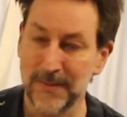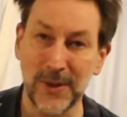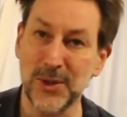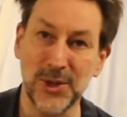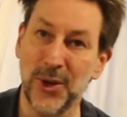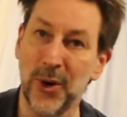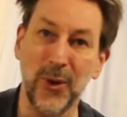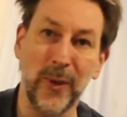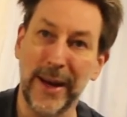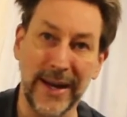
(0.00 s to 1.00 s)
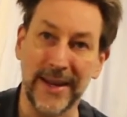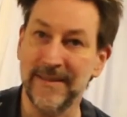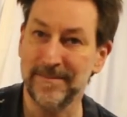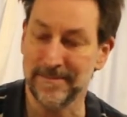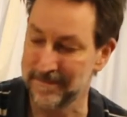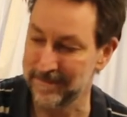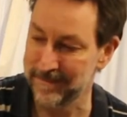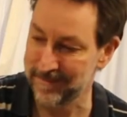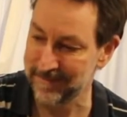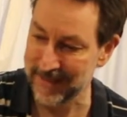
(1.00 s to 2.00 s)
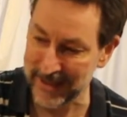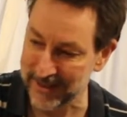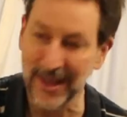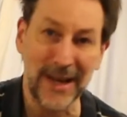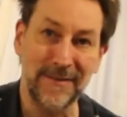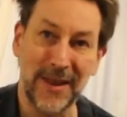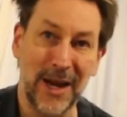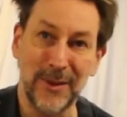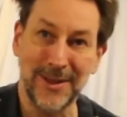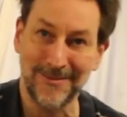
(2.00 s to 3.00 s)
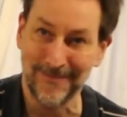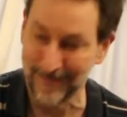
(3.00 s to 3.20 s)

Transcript: There's no way in life that I would